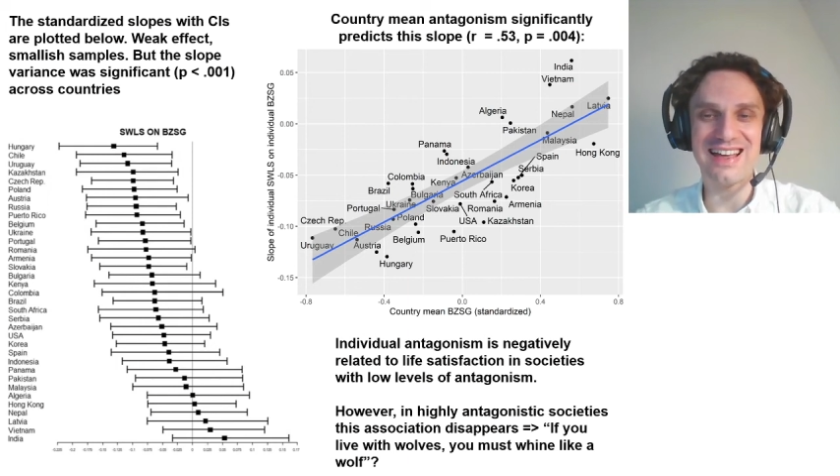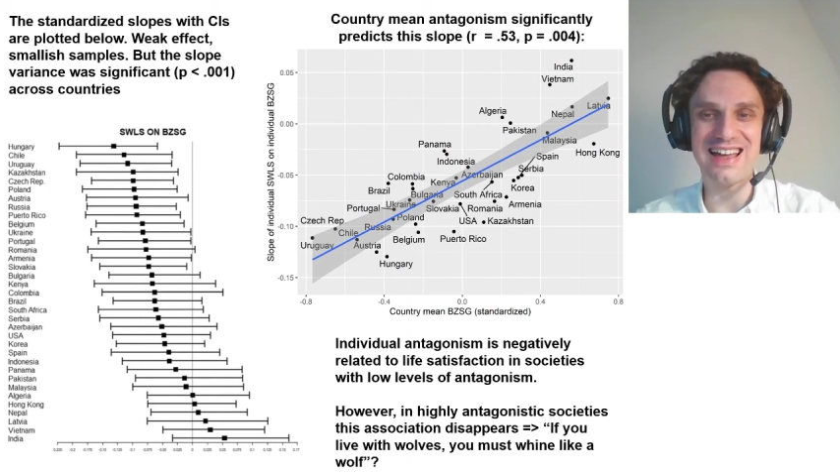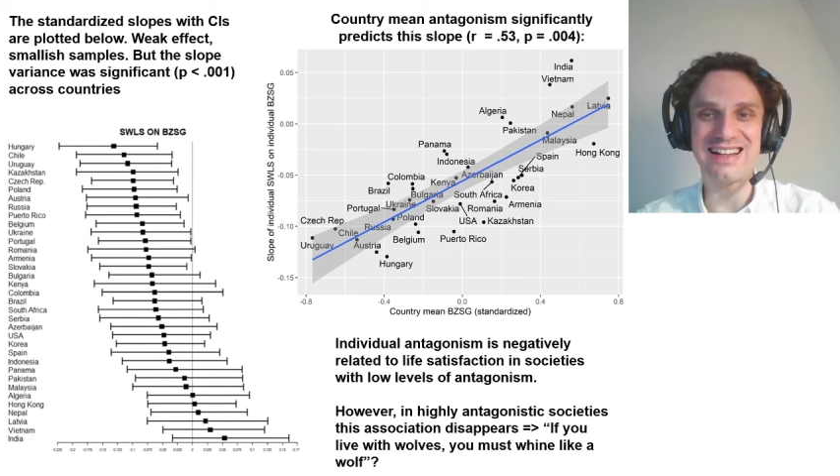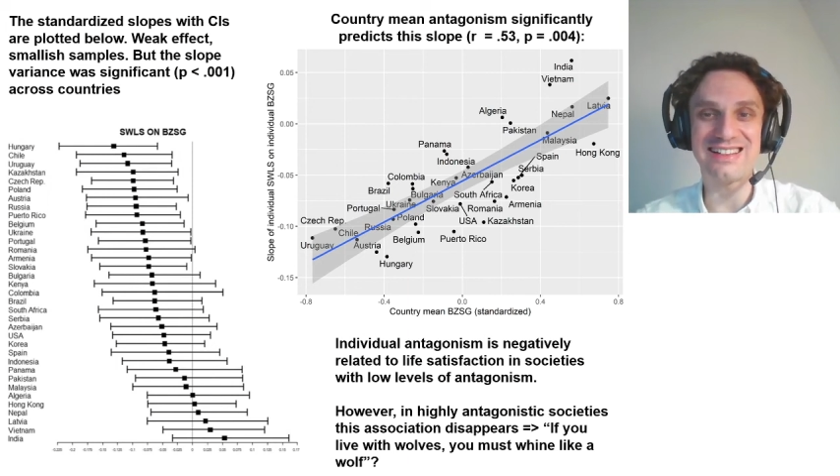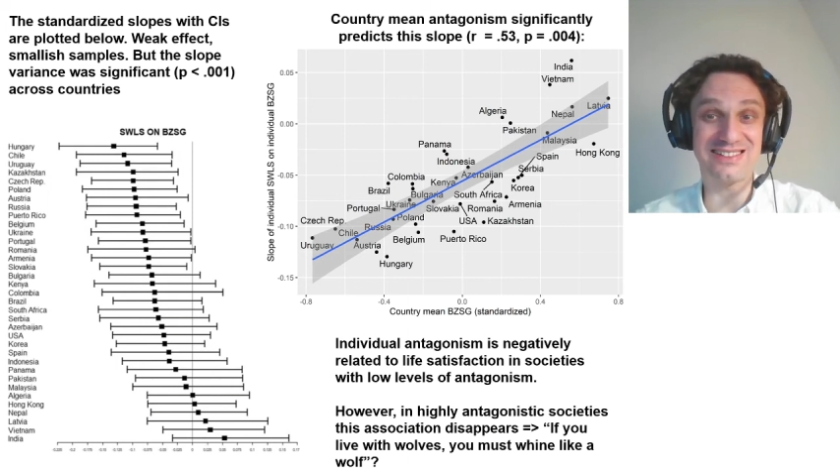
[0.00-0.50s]

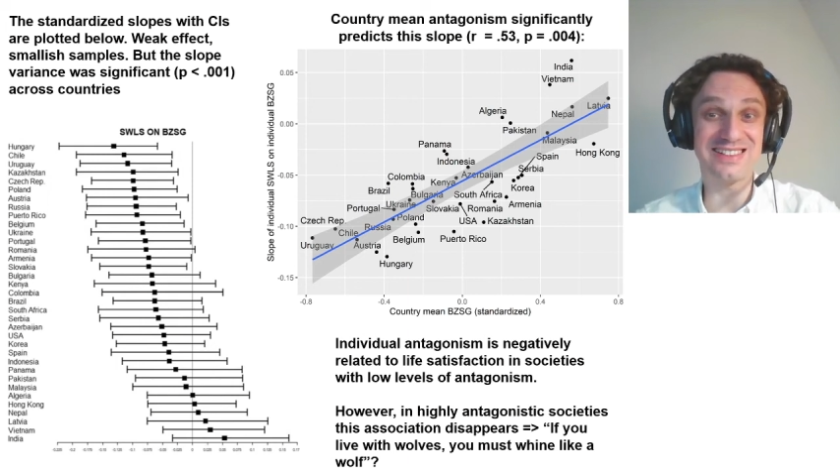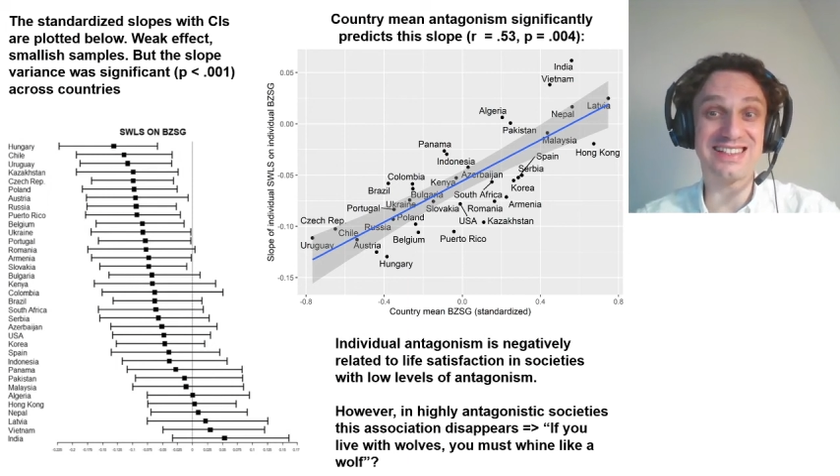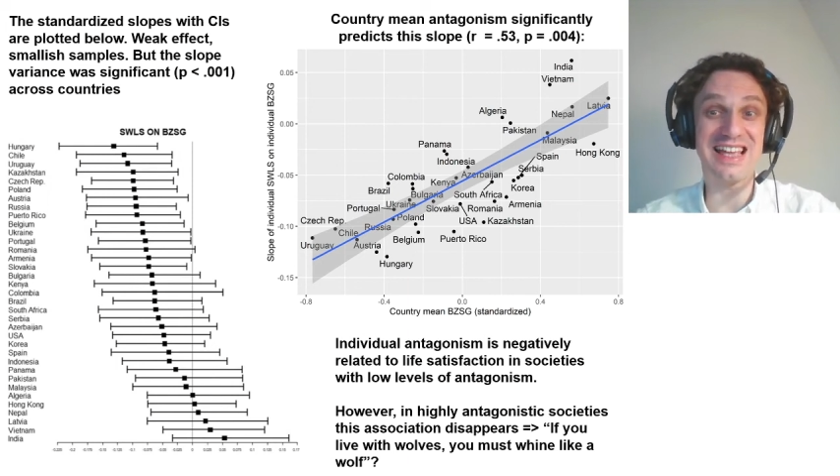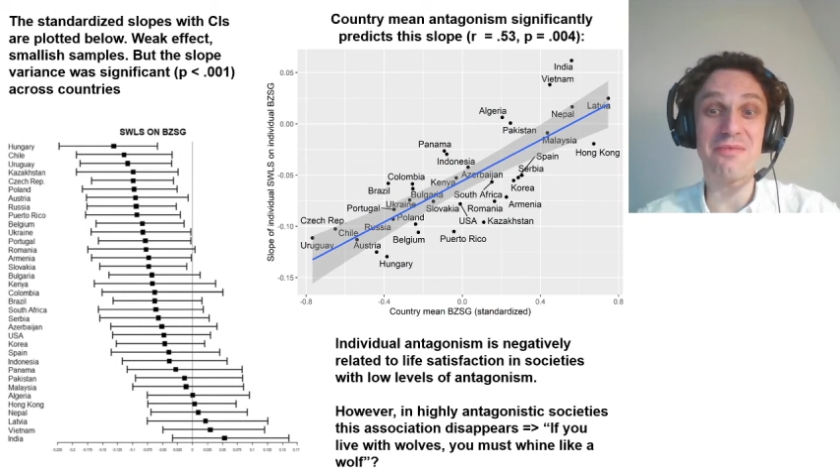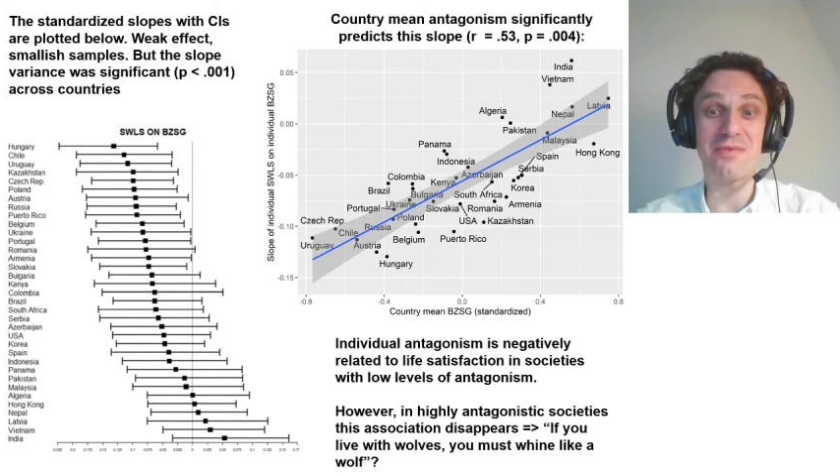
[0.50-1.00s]
And the
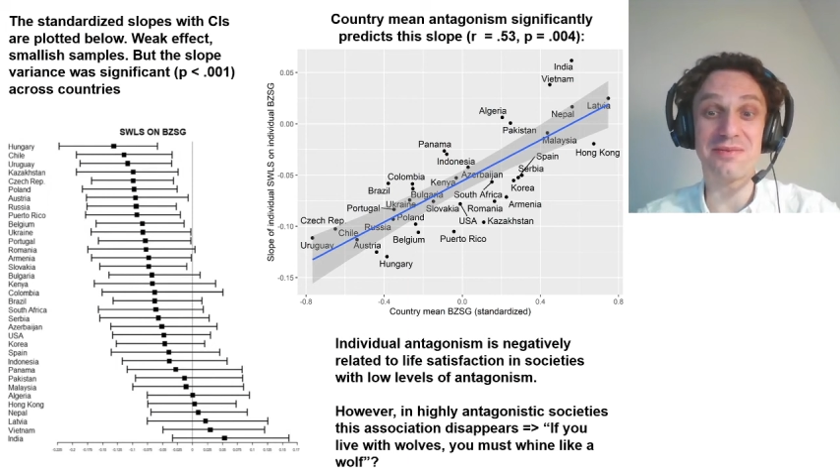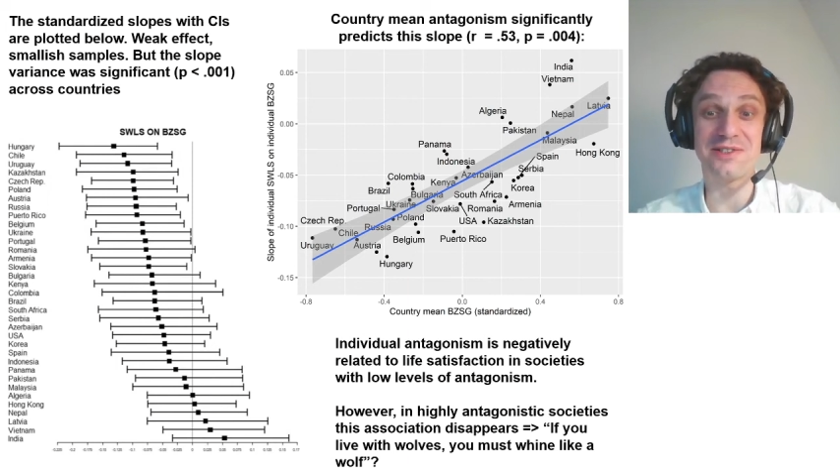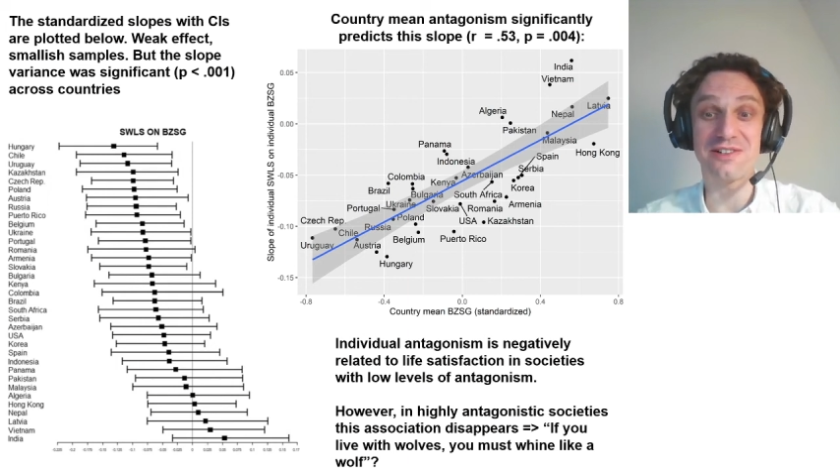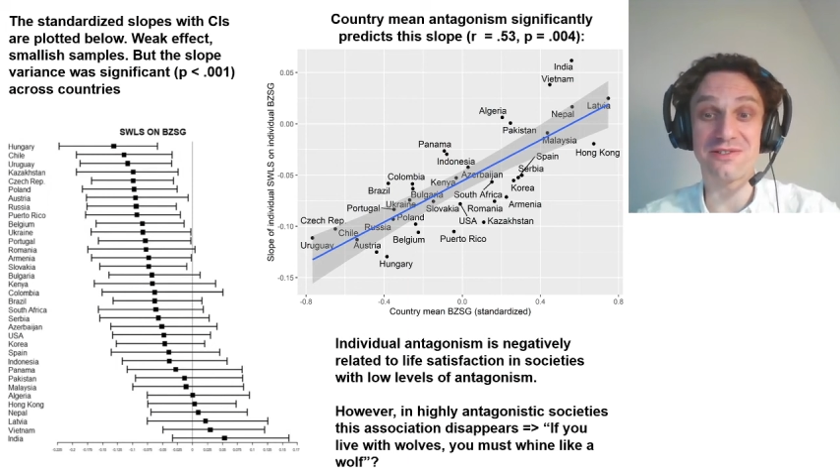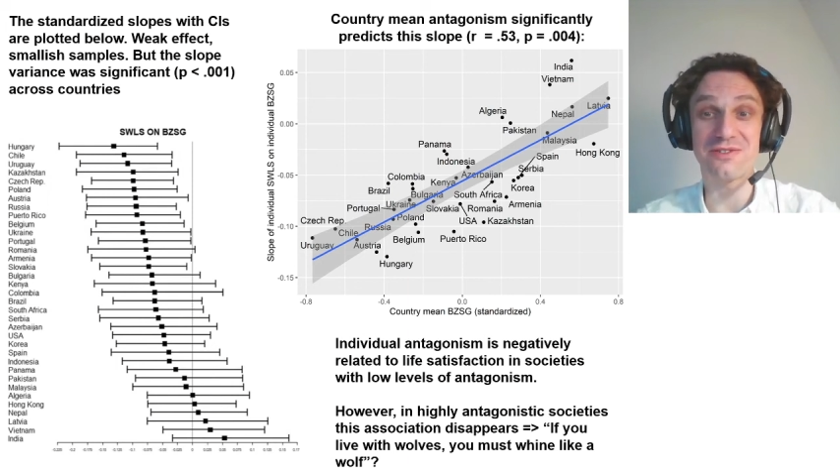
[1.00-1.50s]
same we
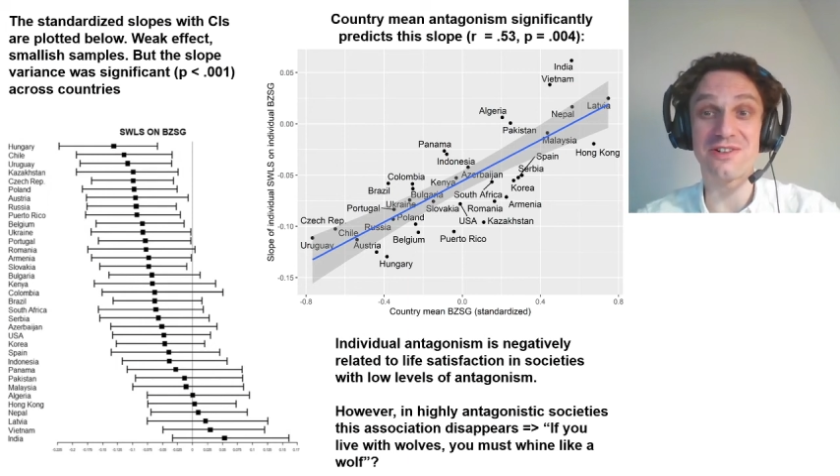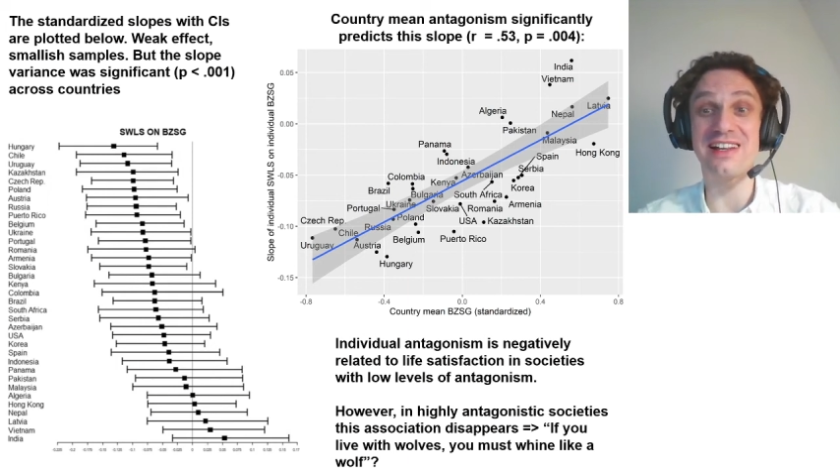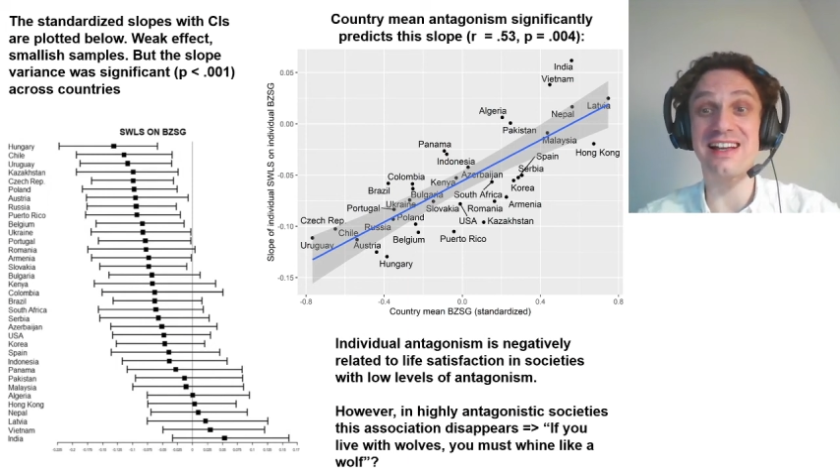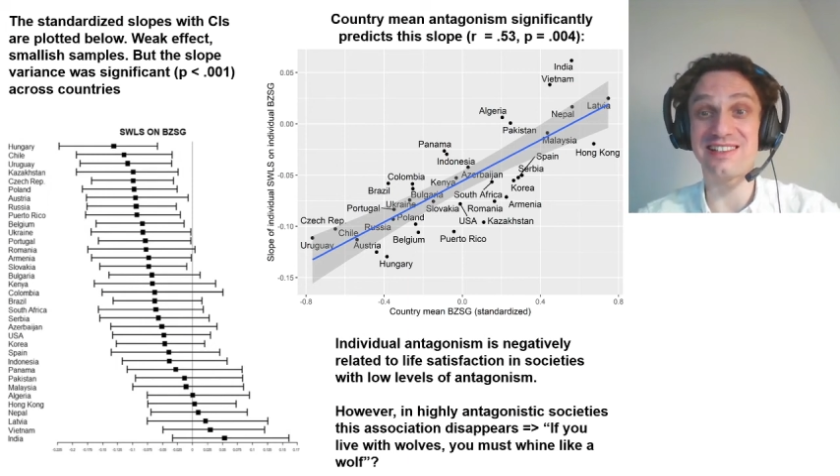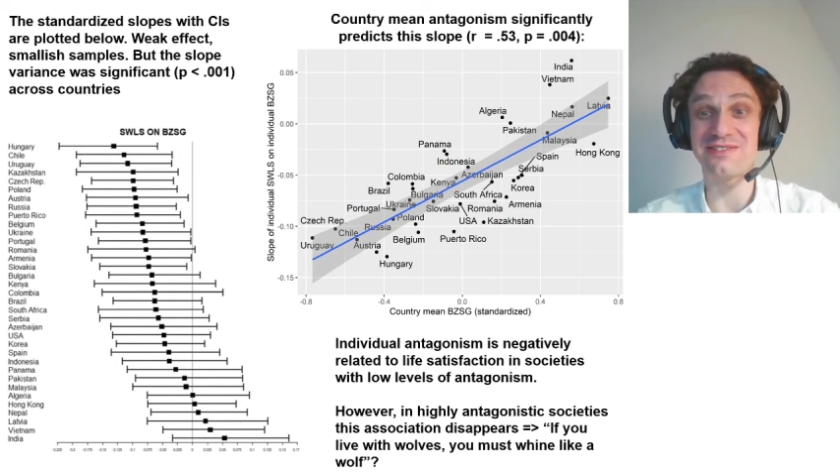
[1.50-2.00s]
observed for
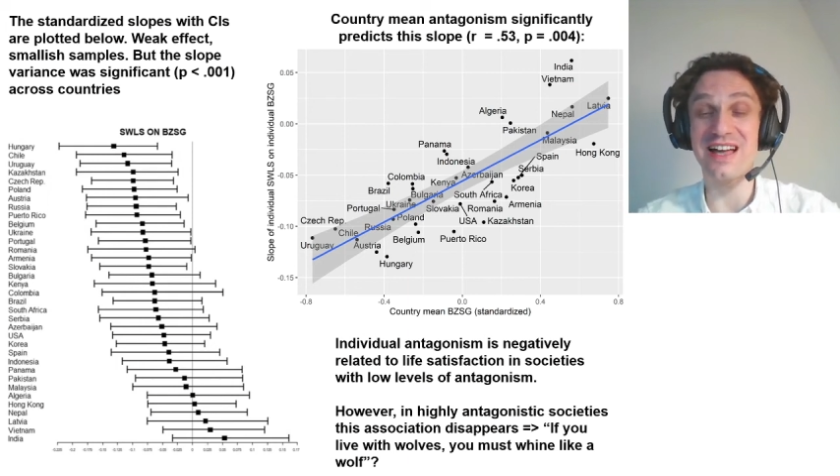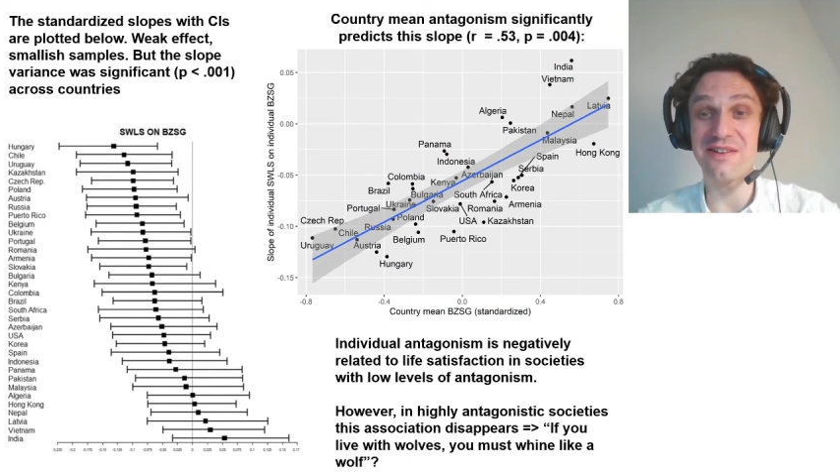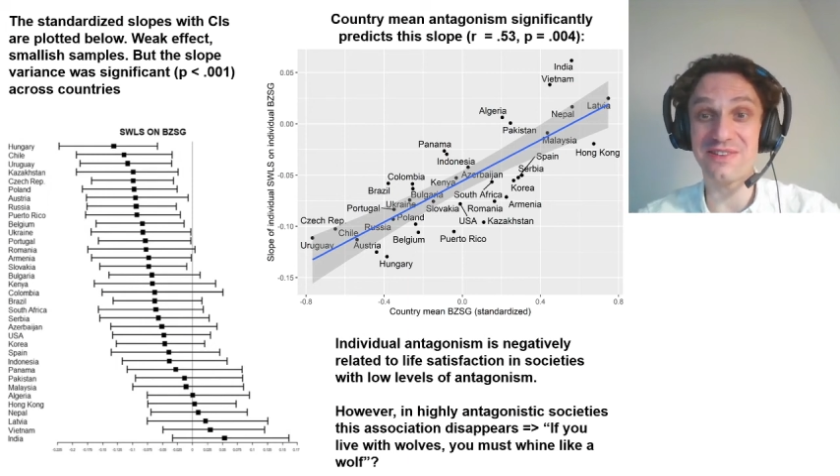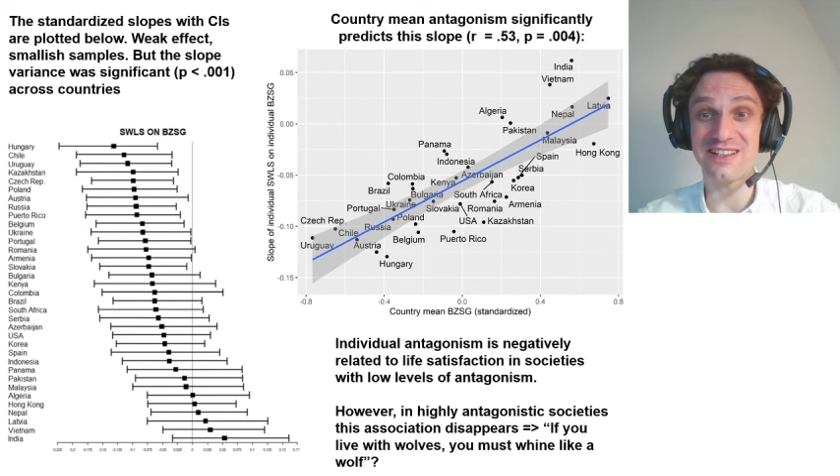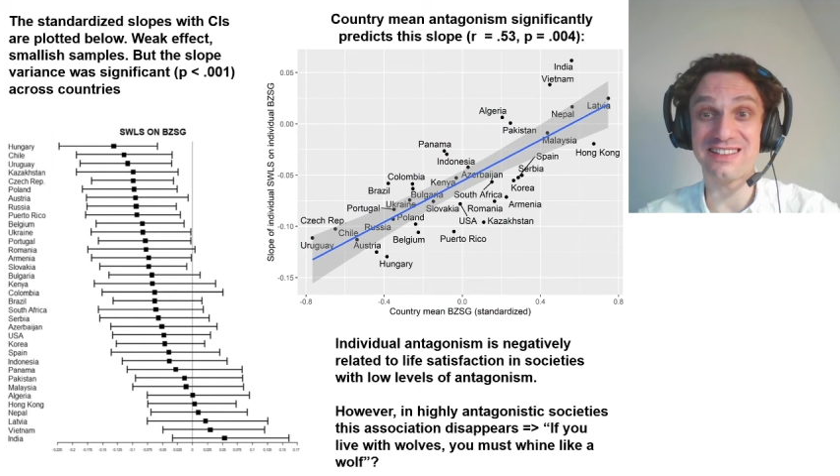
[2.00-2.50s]
negative
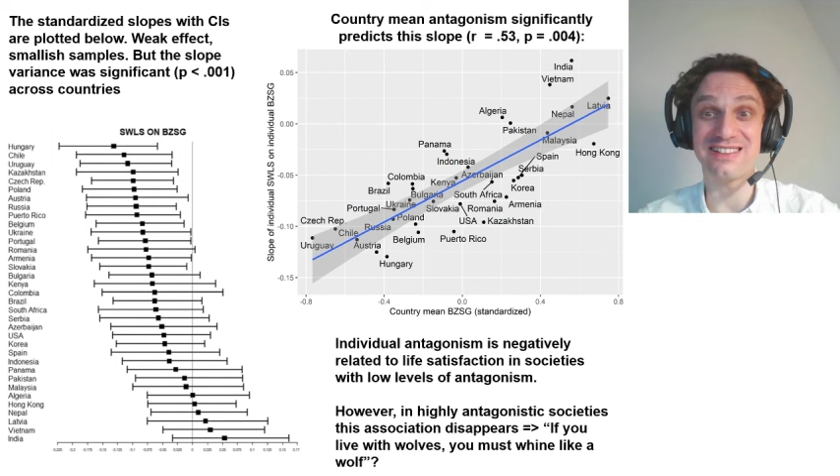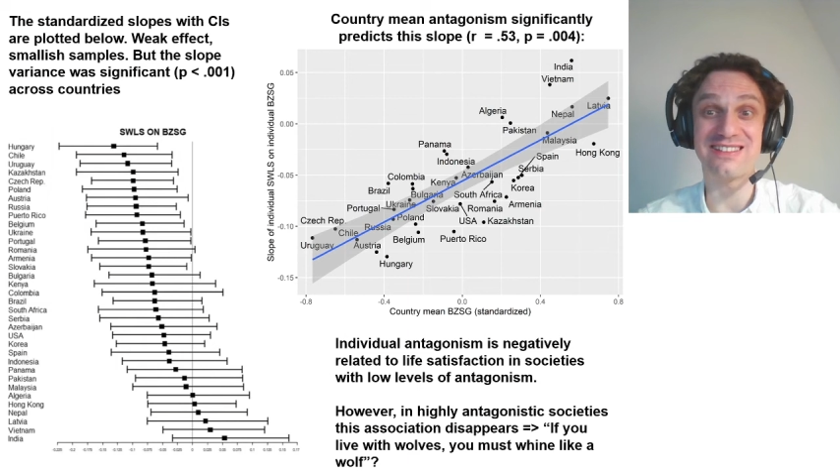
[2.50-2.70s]
affect.